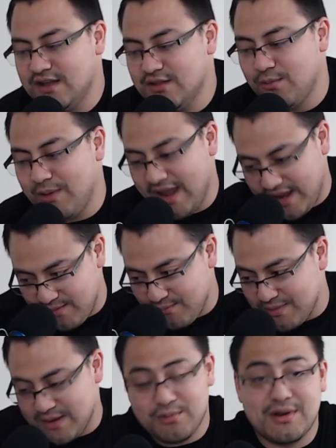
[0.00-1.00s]
the way
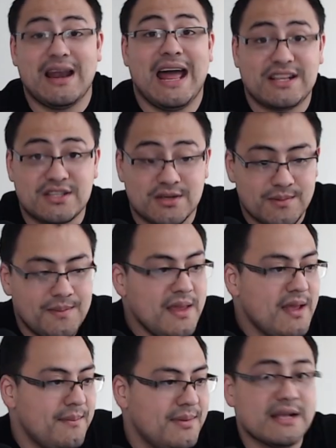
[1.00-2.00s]
we would like to.
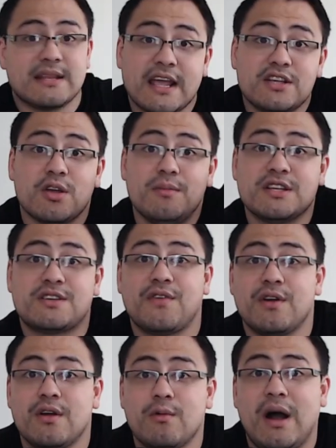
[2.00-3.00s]
But thank you so much
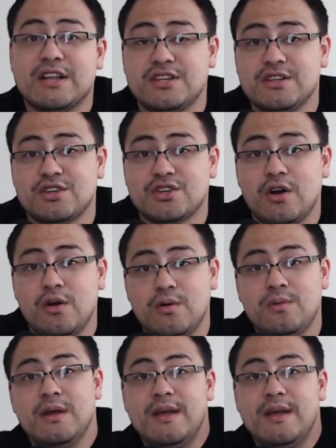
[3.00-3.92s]
for watching the show.